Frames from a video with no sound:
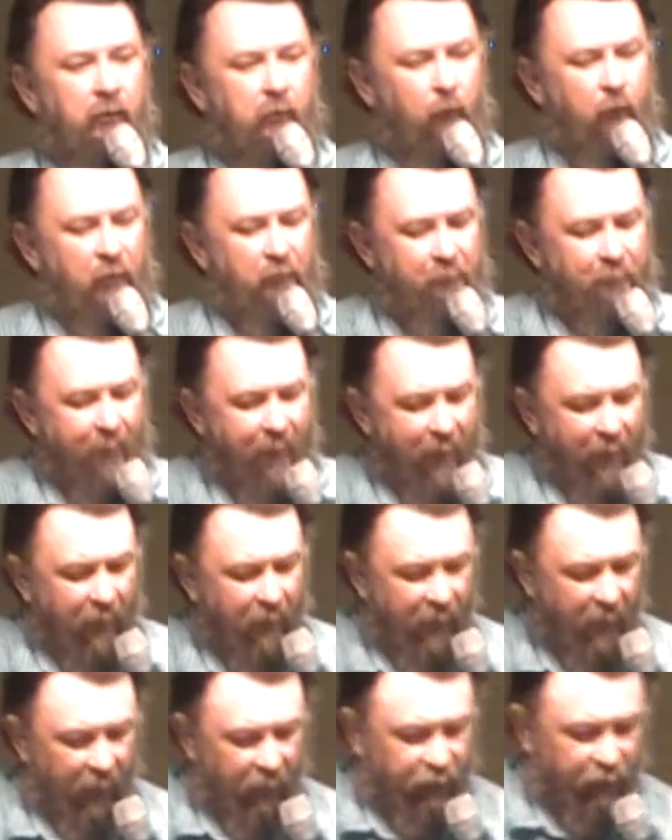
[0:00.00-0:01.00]
And with
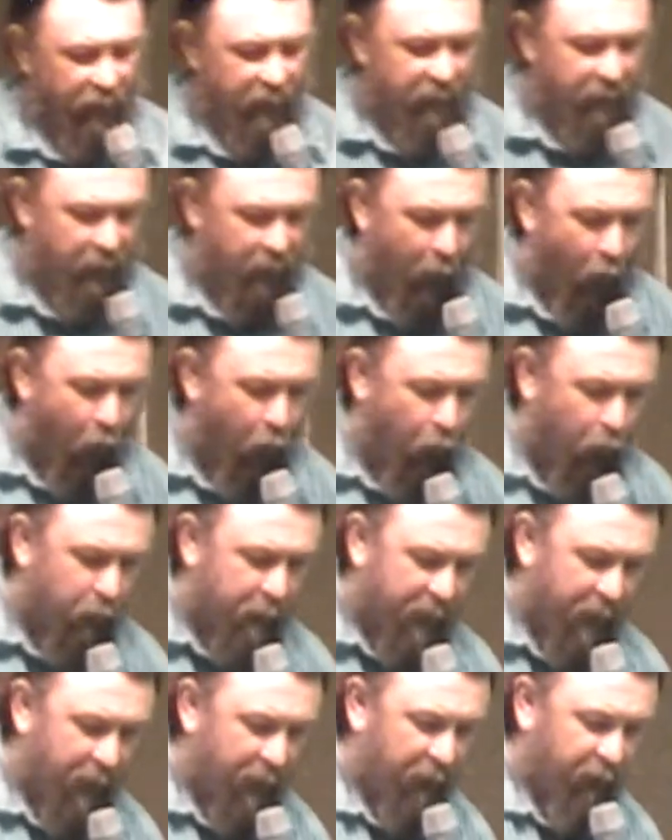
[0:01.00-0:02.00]
my, as the
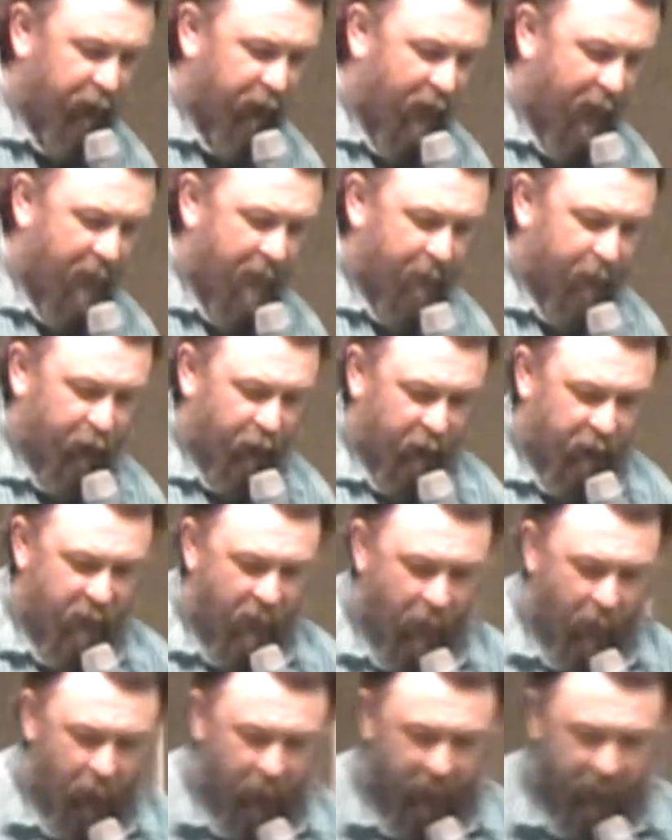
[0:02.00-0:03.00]
old King James would
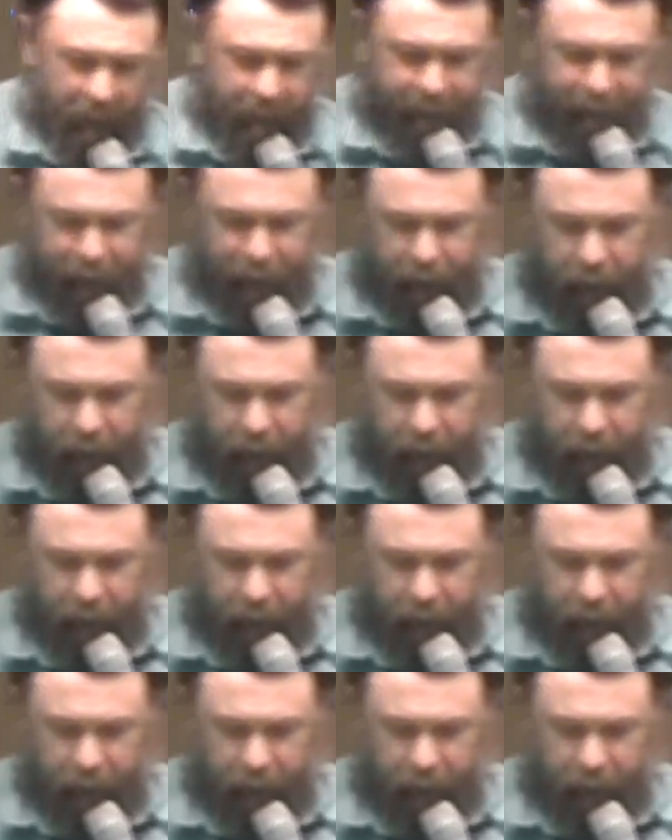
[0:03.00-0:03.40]
call it,